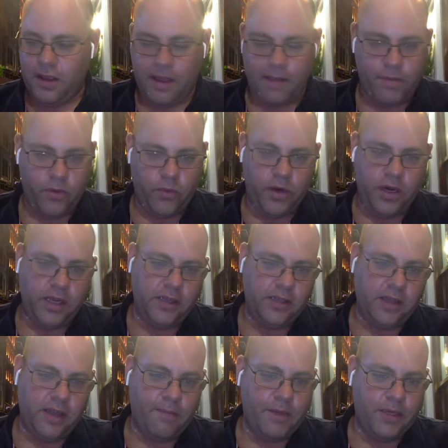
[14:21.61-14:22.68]
I've
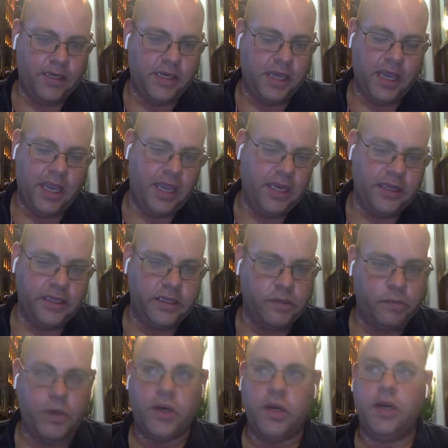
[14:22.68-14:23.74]
been digging into the
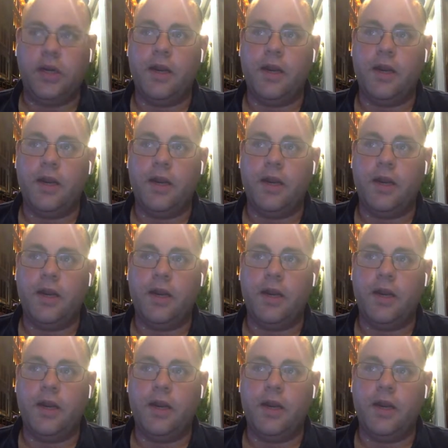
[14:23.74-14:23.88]
spirit,